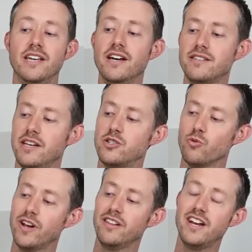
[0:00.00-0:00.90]
Yes, it's
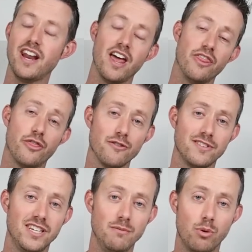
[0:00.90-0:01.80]
regulated at
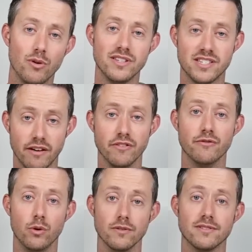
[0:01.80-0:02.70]
13.7
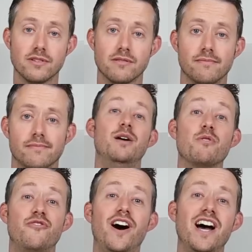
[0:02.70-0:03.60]
volts.
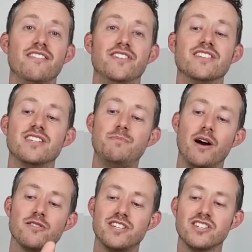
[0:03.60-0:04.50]
Number 5, does this
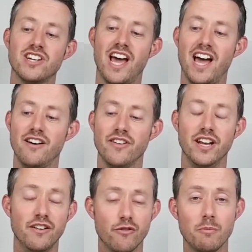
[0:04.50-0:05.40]
power station have
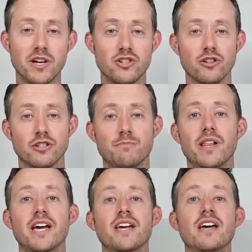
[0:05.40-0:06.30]
an informational
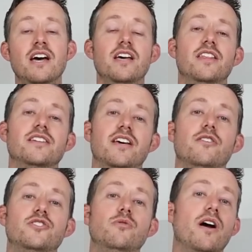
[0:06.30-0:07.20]
display that
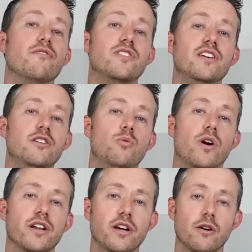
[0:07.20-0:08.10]
tells you everything you'd
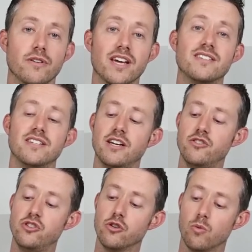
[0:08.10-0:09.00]
want to know? Yes, it
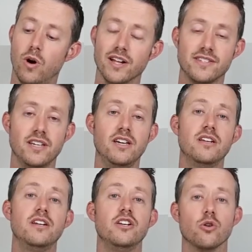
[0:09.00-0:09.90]
tells you your watts
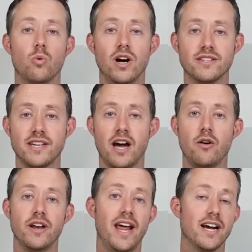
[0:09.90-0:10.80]
in, your watts
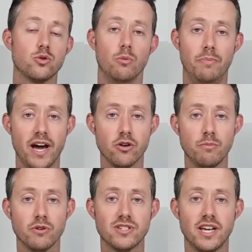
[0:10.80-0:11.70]
out, and actual
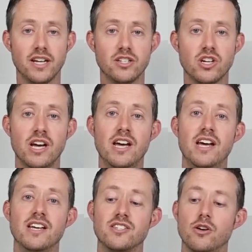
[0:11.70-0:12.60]
battery percentage,
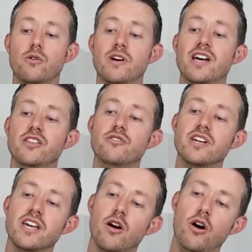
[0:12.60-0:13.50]
so you
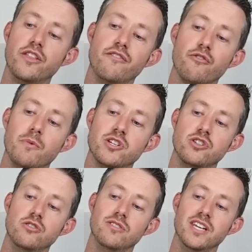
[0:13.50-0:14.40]
can get all the
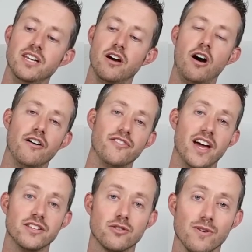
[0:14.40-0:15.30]
information you need off
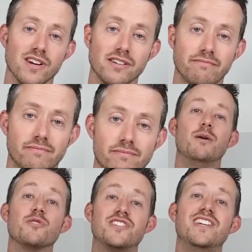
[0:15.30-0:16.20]
that screen.
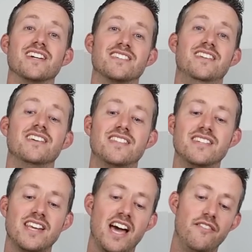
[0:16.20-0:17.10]
Number 6, does
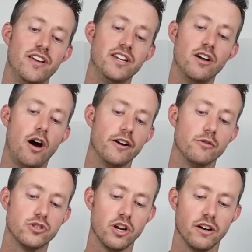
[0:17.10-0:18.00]
this have any
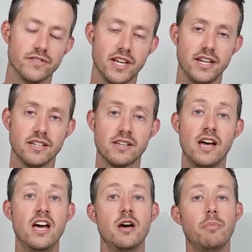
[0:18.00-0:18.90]
auto shutoff settings?
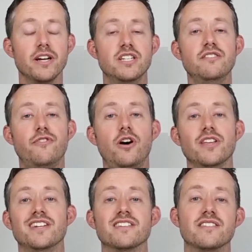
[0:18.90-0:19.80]
By default,
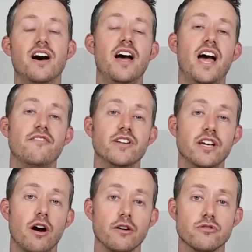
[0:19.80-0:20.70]
it does not have
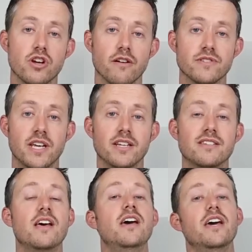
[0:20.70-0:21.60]
any auto shutoff
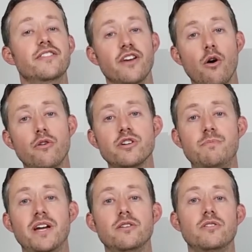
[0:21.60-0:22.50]
settings. In the owner's
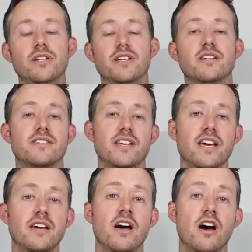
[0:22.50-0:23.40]
manual, it does
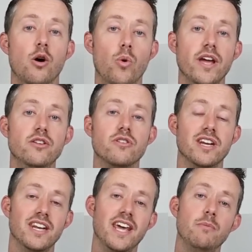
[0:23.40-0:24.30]
say a way you can
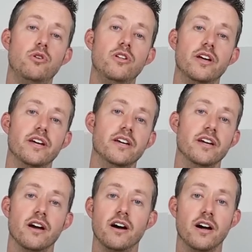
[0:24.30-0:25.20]
enable
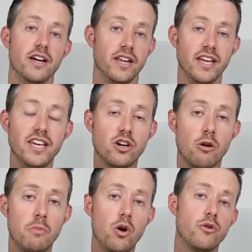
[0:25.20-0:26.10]
an
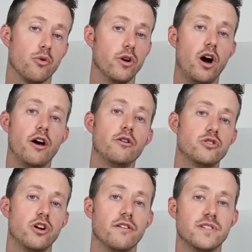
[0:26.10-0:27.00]
eco mode or an auto
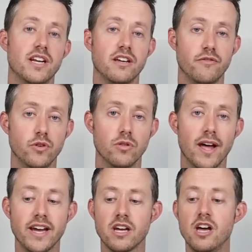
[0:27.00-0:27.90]
shutoff setting if you'd
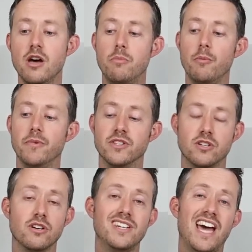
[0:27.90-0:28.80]
like, but it's
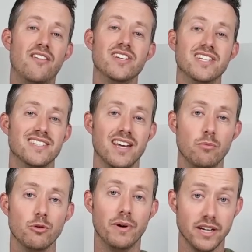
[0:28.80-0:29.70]
good to have it
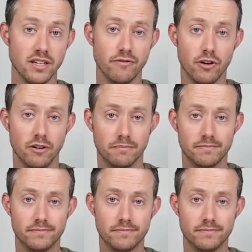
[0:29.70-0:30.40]
disabled by default.